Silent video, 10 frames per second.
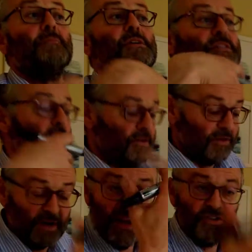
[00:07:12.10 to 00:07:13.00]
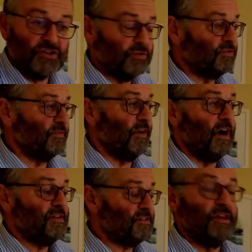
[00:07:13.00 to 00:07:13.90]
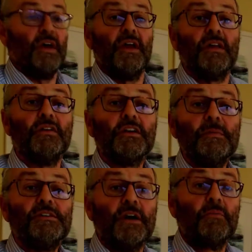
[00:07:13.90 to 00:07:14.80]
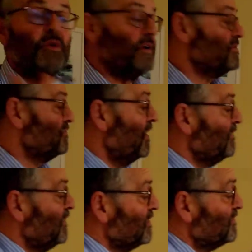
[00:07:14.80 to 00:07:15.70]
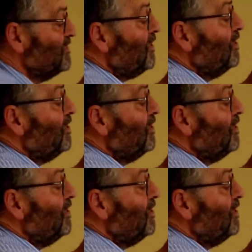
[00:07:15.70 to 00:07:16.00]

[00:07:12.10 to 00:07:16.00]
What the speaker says: can be done on an electrical device. You know, it can be done whatever's right for you. So this